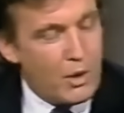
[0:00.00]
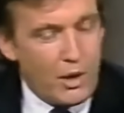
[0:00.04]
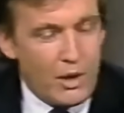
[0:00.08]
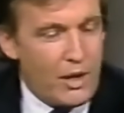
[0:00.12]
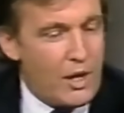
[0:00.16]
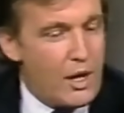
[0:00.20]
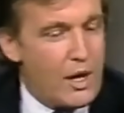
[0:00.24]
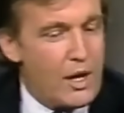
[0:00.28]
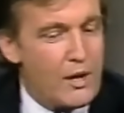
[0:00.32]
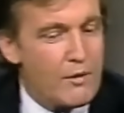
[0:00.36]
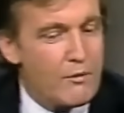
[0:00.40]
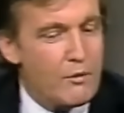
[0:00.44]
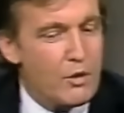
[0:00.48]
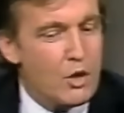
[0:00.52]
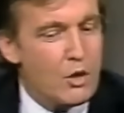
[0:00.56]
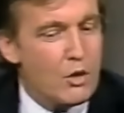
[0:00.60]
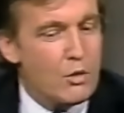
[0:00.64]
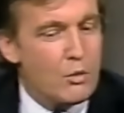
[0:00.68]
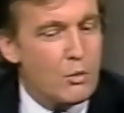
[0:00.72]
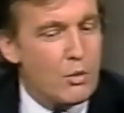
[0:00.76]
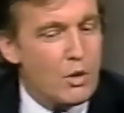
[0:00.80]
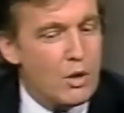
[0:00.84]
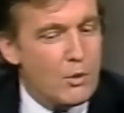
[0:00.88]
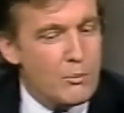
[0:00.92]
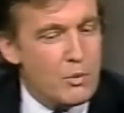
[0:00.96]
I have
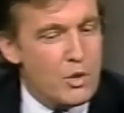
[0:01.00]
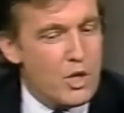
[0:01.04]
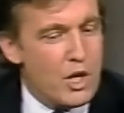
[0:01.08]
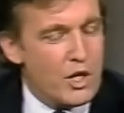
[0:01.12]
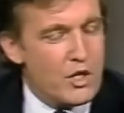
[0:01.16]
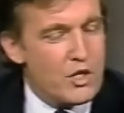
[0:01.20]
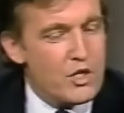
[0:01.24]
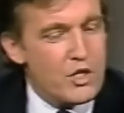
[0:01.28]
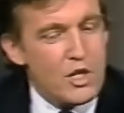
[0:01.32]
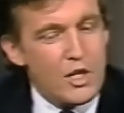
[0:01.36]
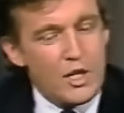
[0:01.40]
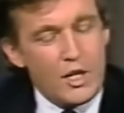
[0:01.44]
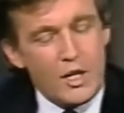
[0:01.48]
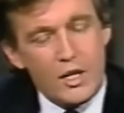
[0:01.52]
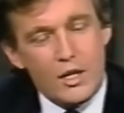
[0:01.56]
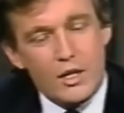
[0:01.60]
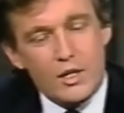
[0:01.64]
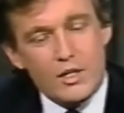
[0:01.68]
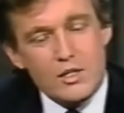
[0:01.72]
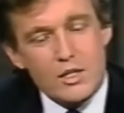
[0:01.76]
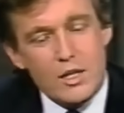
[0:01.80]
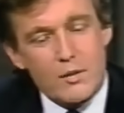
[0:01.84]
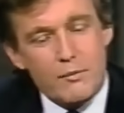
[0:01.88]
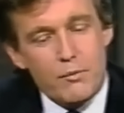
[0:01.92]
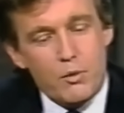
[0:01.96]
no objection to Ed
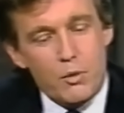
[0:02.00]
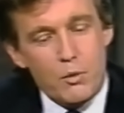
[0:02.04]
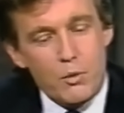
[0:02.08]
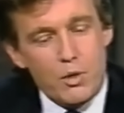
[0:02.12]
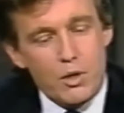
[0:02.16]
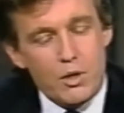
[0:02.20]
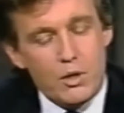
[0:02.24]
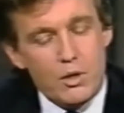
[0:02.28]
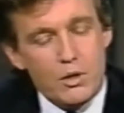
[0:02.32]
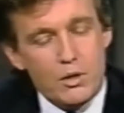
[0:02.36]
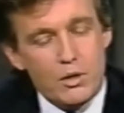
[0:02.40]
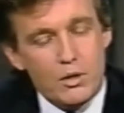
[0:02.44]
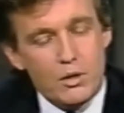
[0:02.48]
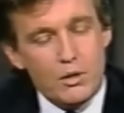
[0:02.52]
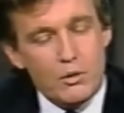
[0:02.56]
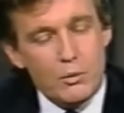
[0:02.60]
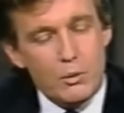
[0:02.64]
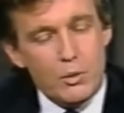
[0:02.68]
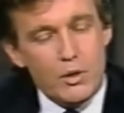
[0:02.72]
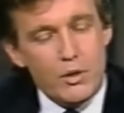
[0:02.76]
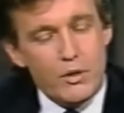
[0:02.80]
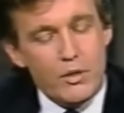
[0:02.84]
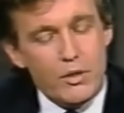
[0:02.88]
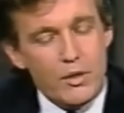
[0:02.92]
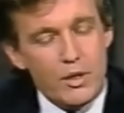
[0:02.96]
except for
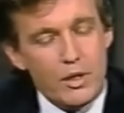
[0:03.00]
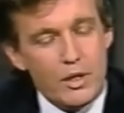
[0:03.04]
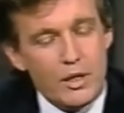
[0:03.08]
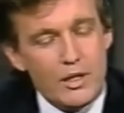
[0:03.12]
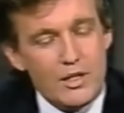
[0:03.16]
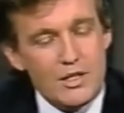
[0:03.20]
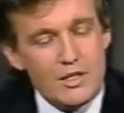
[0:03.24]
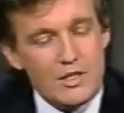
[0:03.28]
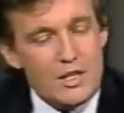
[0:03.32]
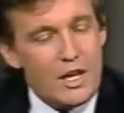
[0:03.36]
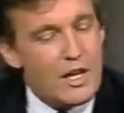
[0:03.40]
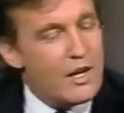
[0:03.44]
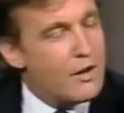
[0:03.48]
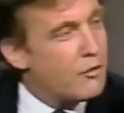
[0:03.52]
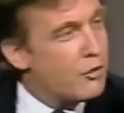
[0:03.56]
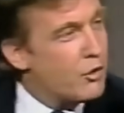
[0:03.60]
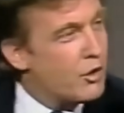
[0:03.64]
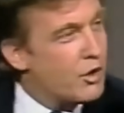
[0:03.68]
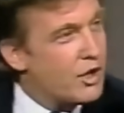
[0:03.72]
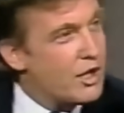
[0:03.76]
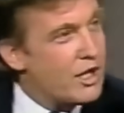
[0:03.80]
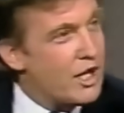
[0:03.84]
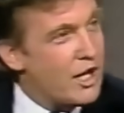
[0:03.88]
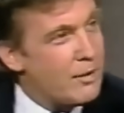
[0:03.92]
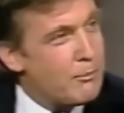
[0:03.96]
one thing. He's not a
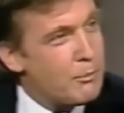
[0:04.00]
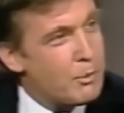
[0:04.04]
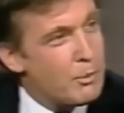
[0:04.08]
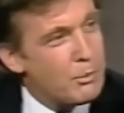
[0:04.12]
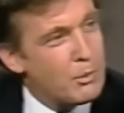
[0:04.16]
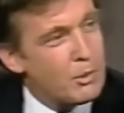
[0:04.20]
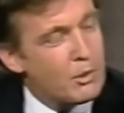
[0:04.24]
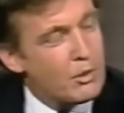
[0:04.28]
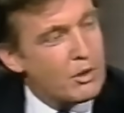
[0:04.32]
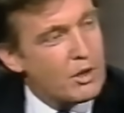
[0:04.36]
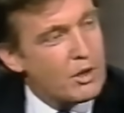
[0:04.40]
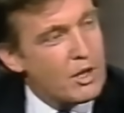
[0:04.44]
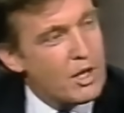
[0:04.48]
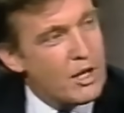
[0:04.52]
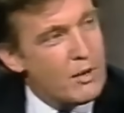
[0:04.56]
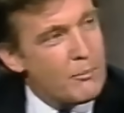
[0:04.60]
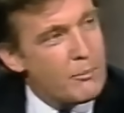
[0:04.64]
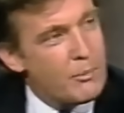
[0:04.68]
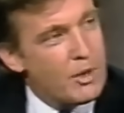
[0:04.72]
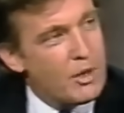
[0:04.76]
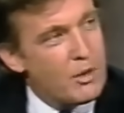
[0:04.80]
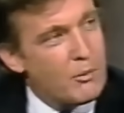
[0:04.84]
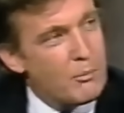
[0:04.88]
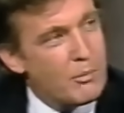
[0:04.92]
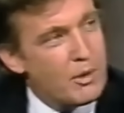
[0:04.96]
very capable or
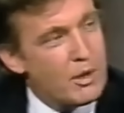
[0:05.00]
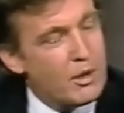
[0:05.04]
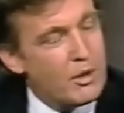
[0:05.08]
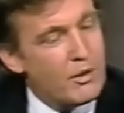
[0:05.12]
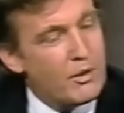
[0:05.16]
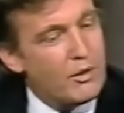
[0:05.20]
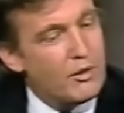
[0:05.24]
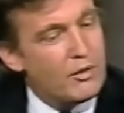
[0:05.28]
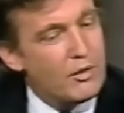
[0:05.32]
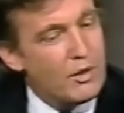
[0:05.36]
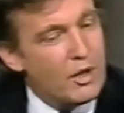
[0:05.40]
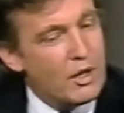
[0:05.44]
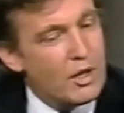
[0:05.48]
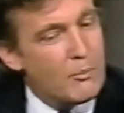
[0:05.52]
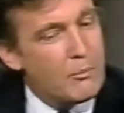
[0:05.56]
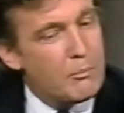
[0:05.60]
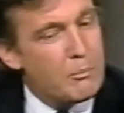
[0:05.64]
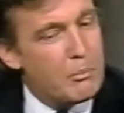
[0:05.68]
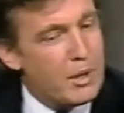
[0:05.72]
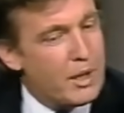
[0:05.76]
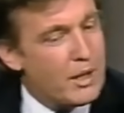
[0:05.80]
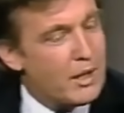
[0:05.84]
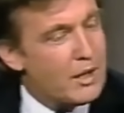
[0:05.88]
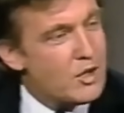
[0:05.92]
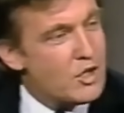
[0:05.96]
competent mayor. He's done a
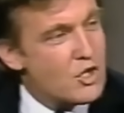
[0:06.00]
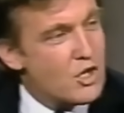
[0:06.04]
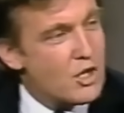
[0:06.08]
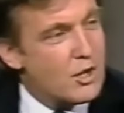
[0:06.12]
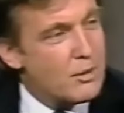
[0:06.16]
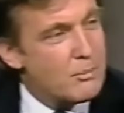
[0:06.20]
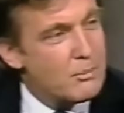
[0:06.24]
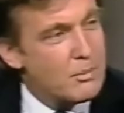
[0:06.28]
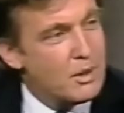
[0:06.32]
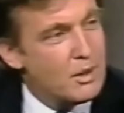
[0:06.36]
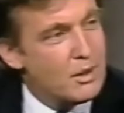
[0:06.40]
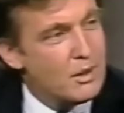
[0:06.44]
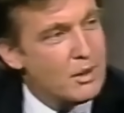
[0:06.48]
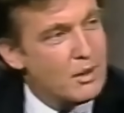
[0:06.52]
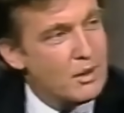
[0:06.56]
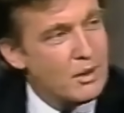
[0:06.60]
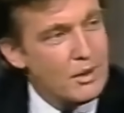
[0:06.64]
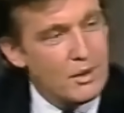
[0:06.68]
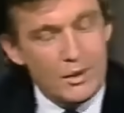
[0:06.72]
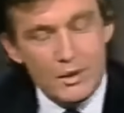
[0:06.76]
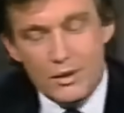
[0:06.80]
fine job.